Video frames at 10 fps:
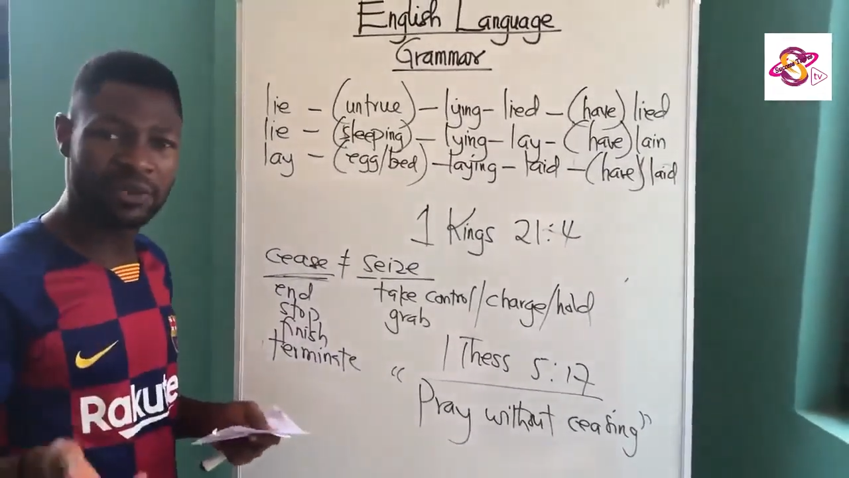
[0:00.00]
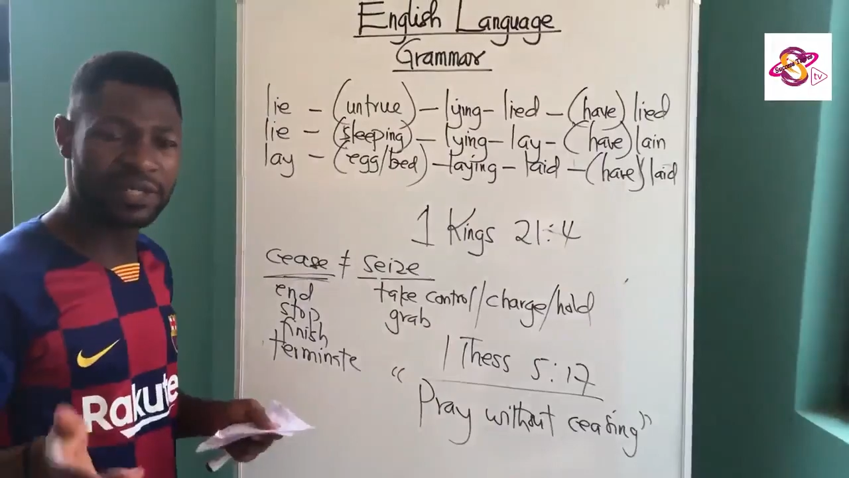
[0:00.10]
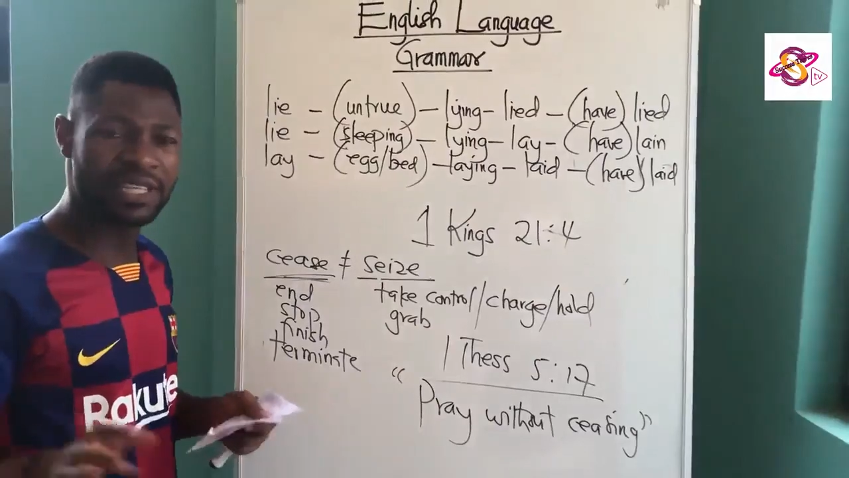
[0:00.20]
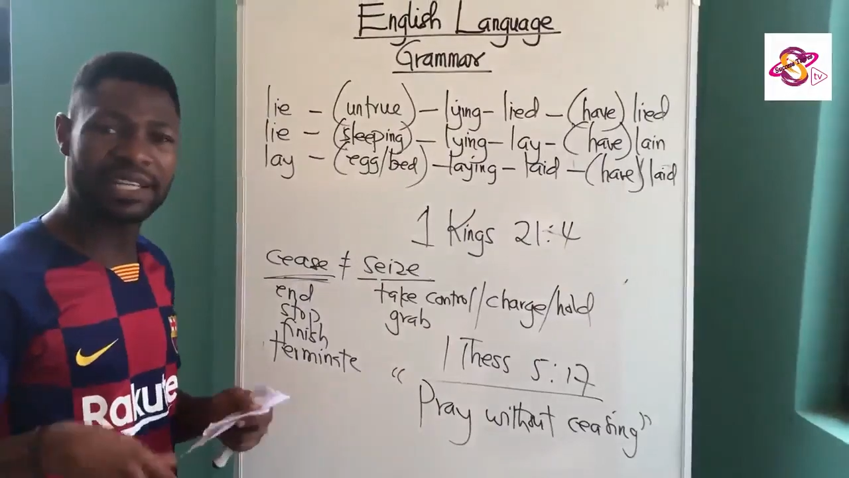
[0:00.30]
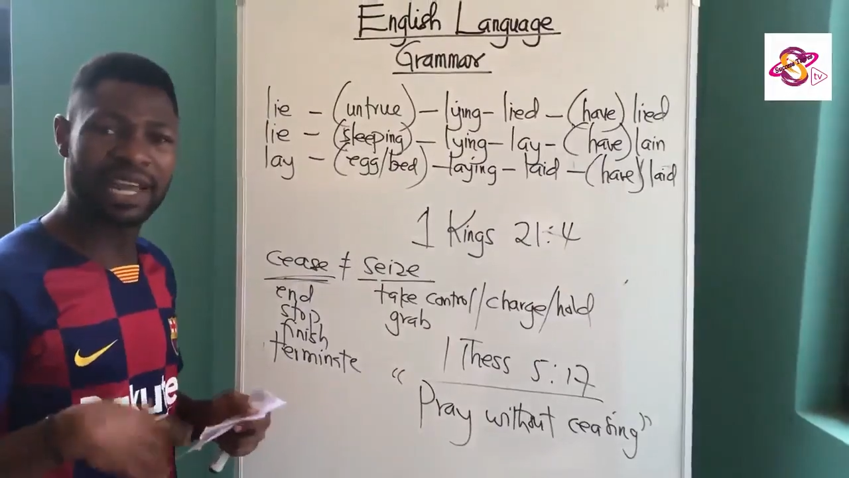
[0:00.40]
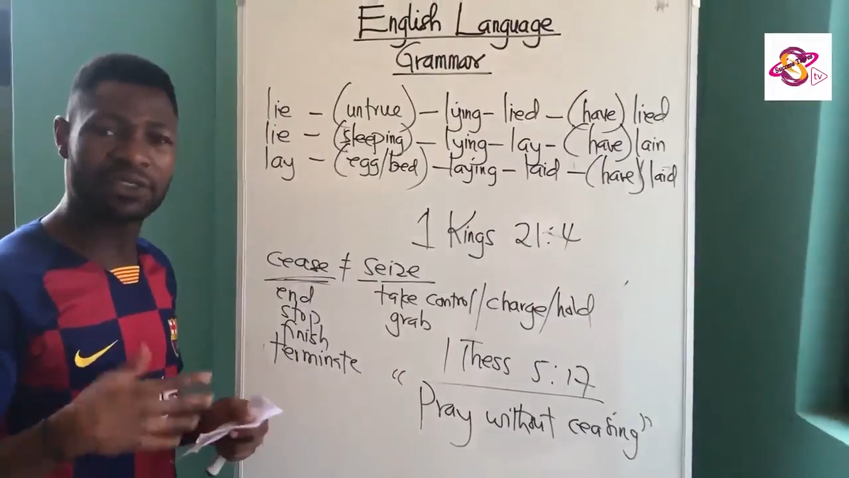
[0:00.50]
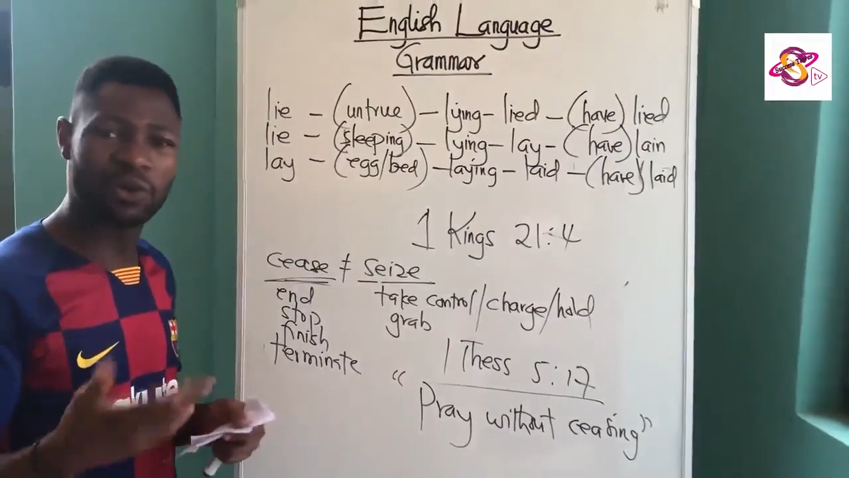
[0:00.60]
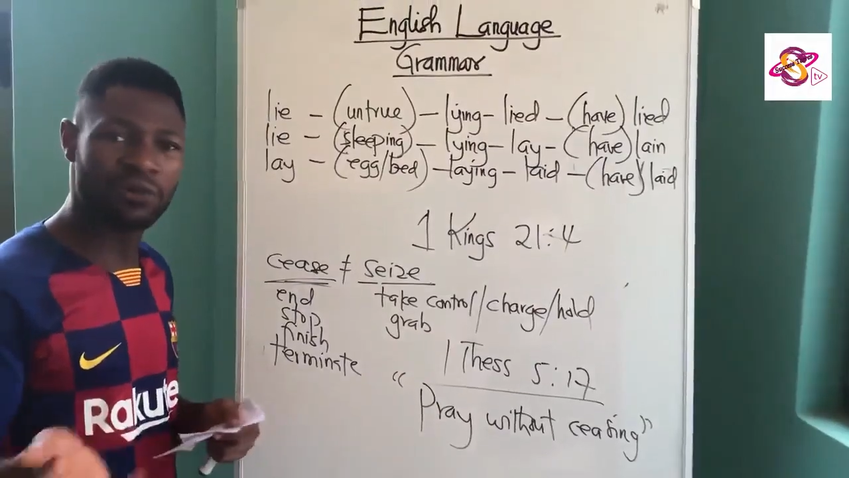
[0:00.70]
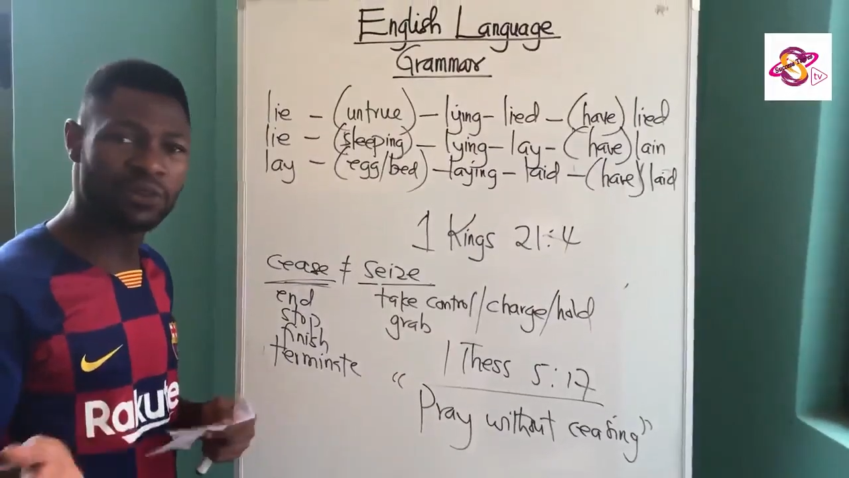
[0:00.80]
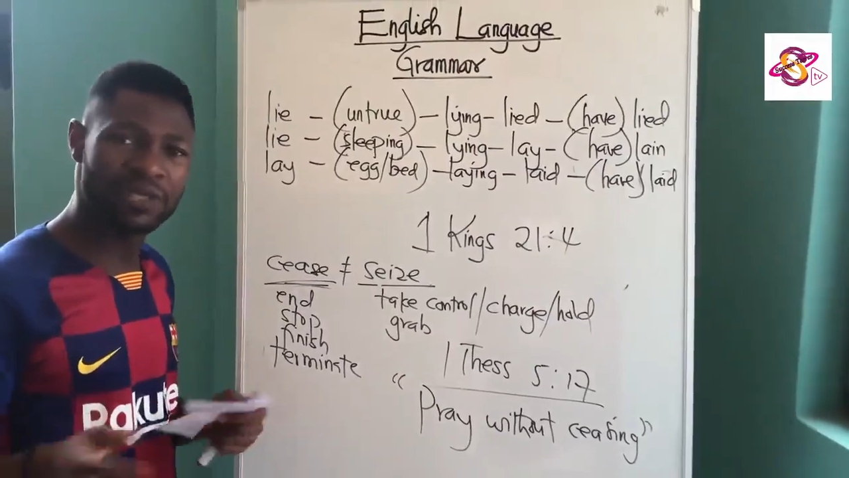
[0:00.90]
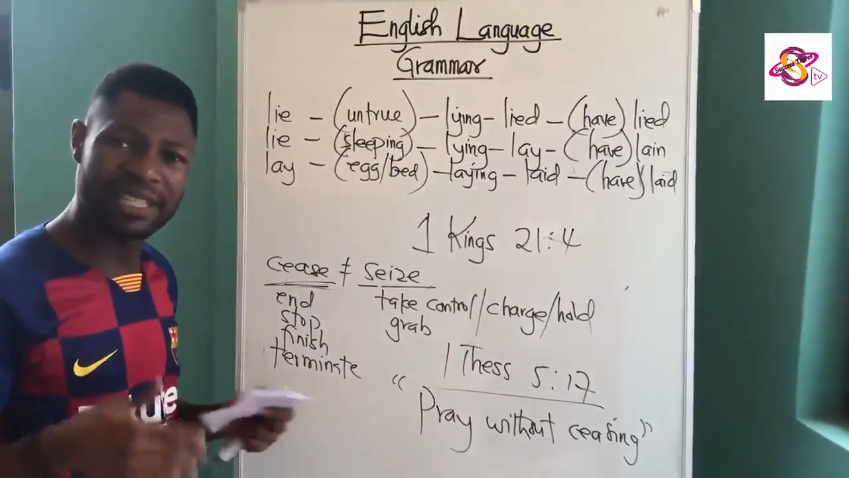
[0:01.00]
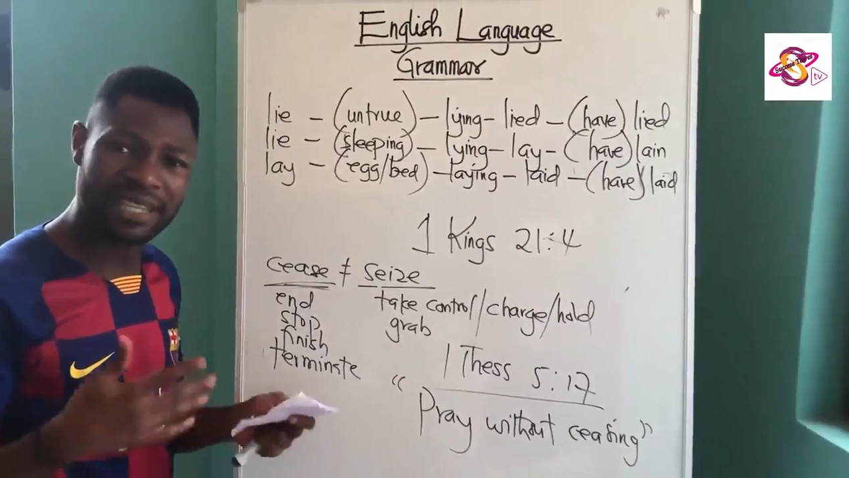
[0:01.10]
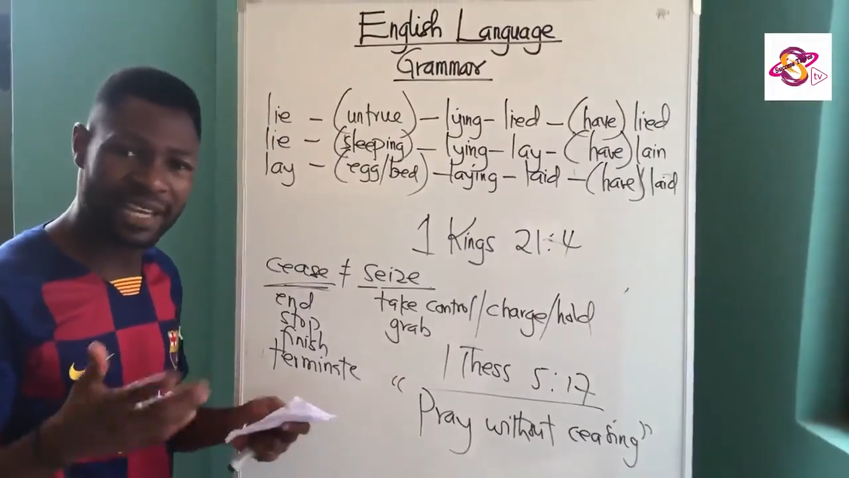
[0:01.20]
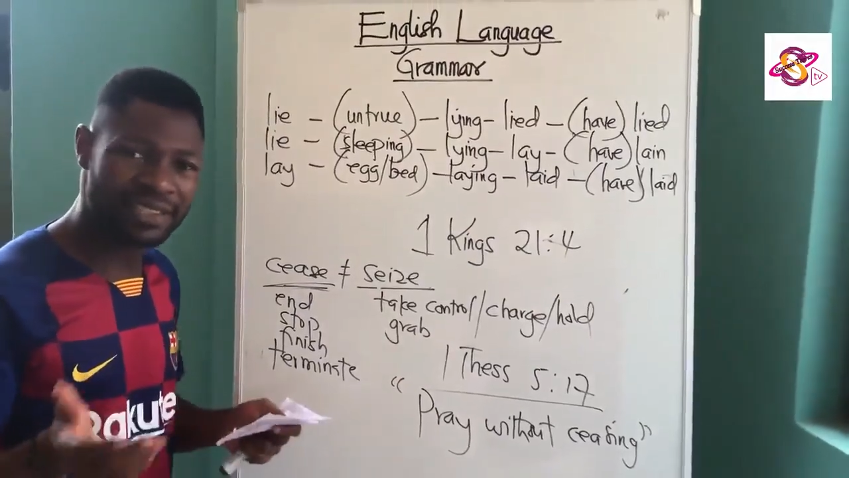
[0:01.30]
Do we say light off? Do we say